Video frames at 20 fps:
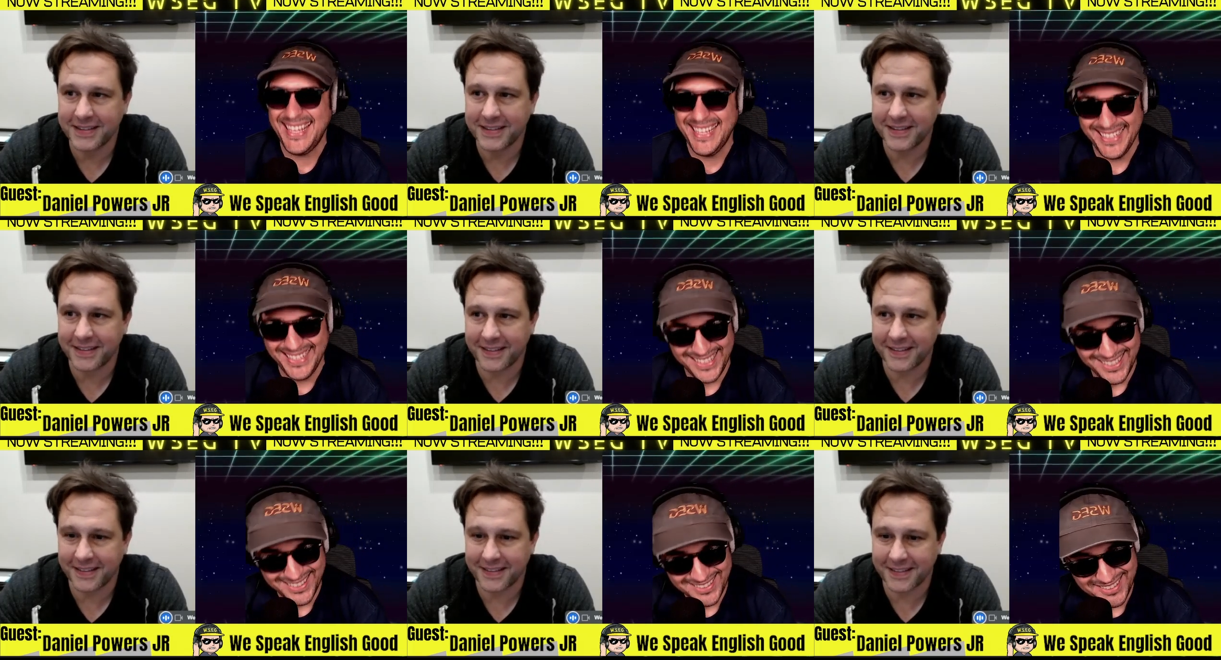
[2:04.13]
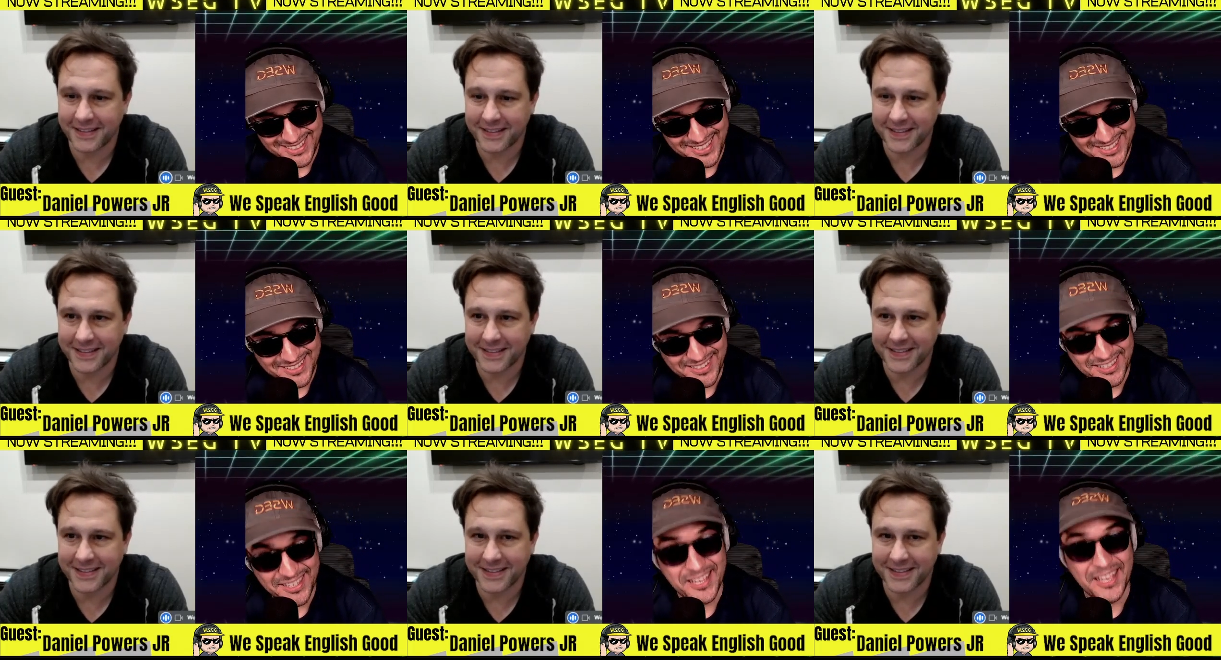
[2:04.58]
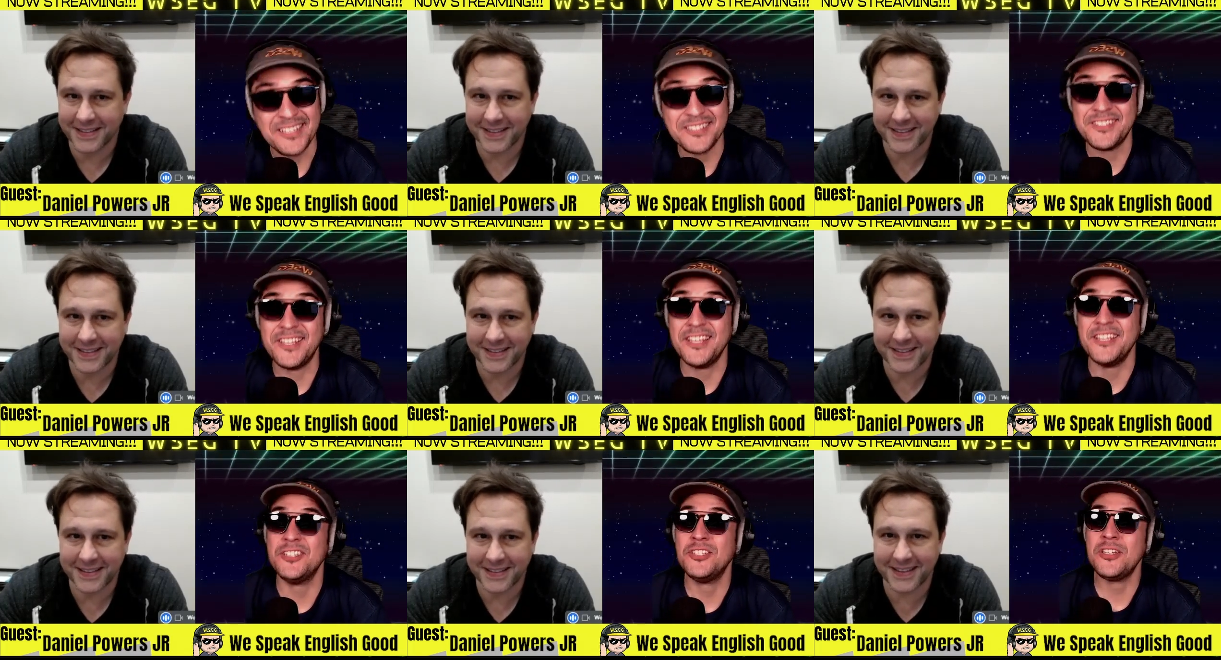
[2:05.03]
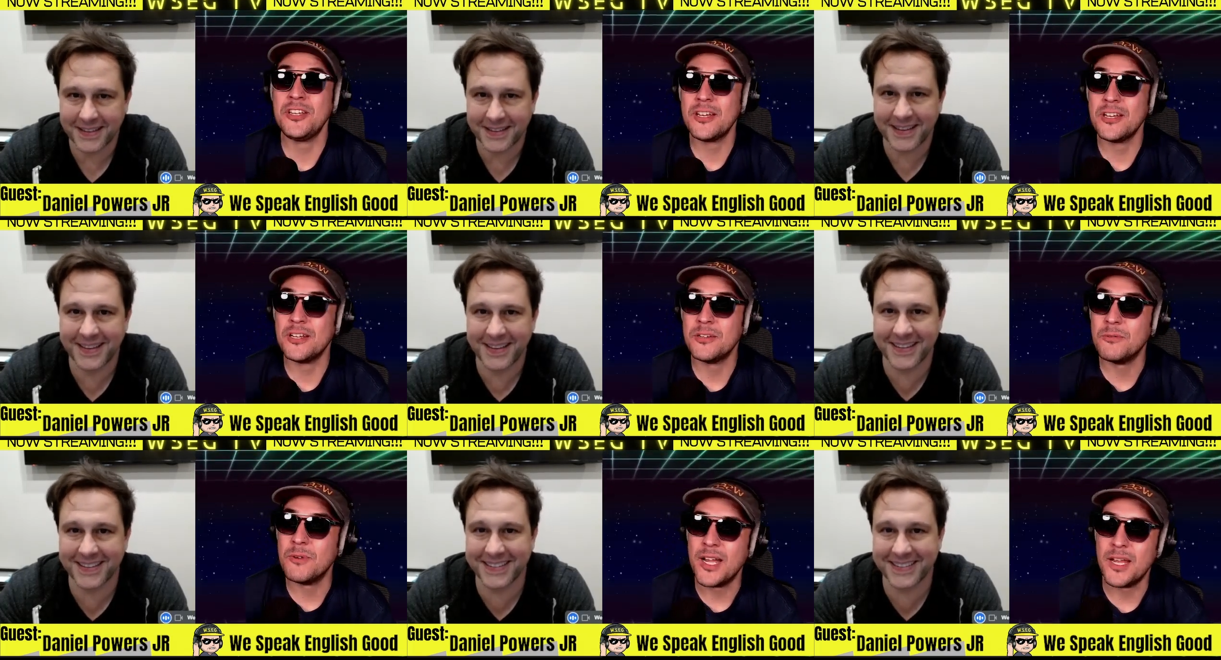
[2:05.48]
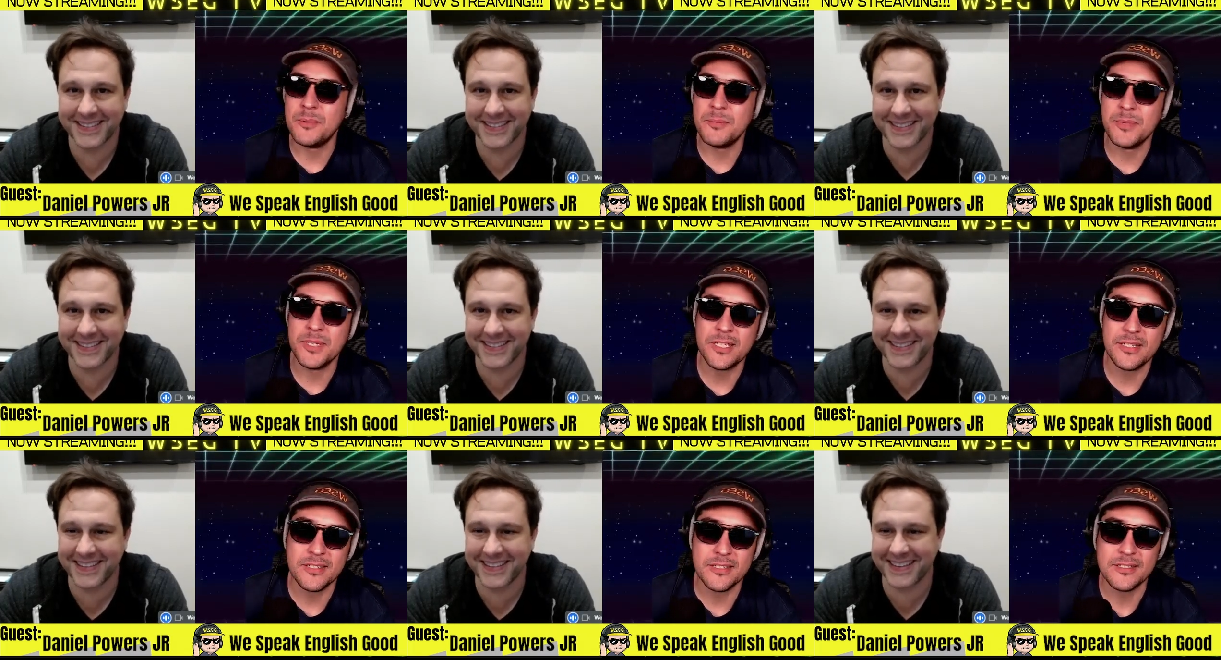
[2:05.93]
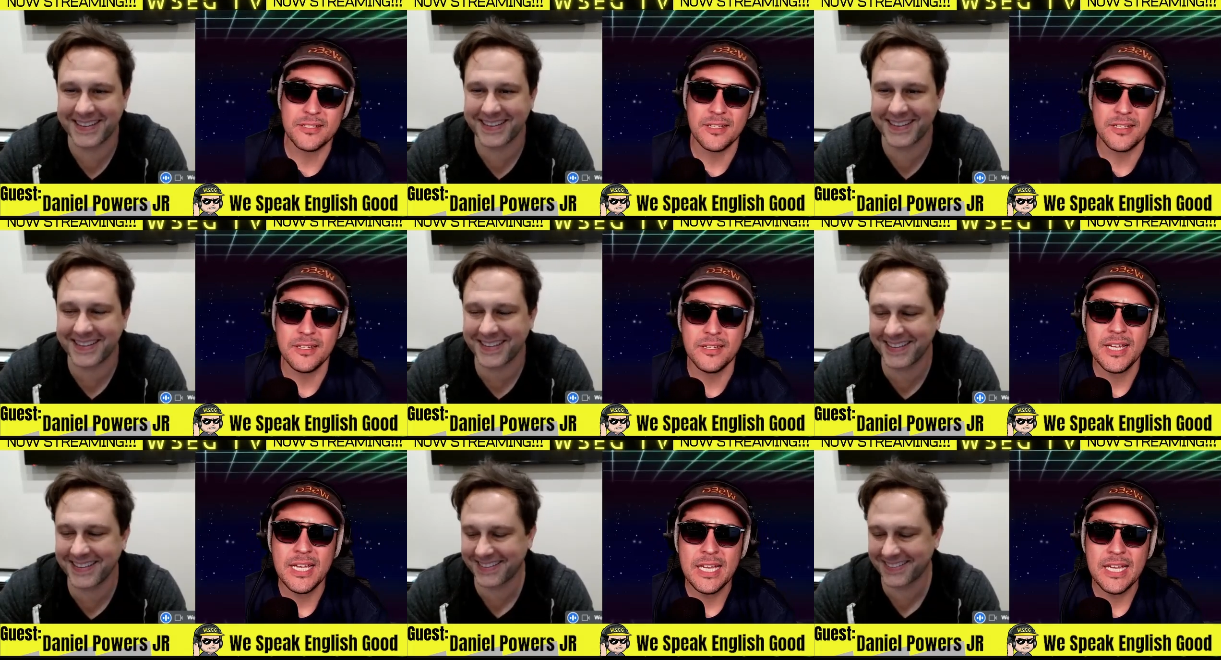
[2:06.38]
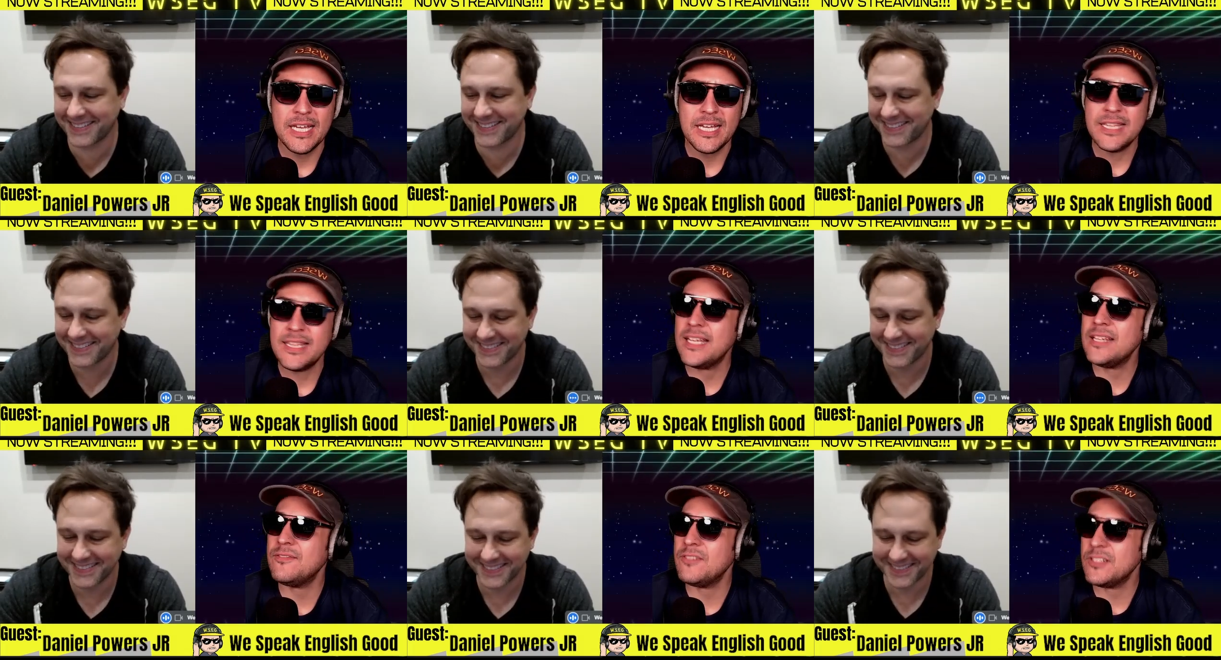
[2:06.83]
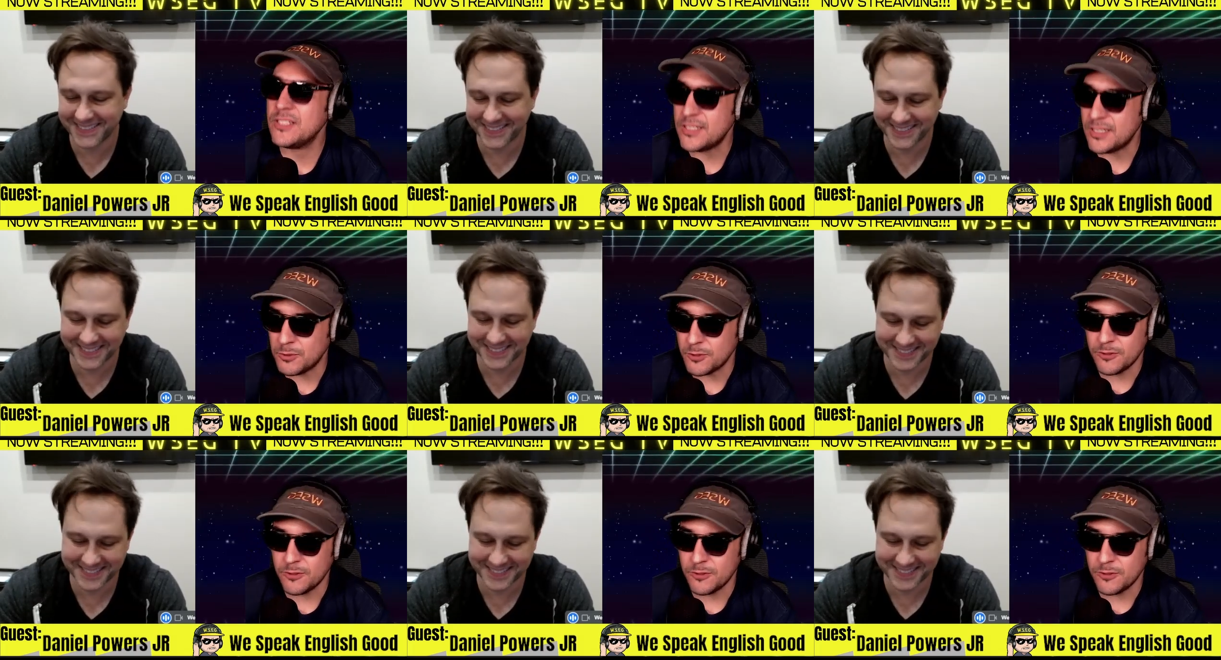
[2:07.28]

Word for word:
Speaker 1: yes, they they as they should, right? Because uh, they have a similar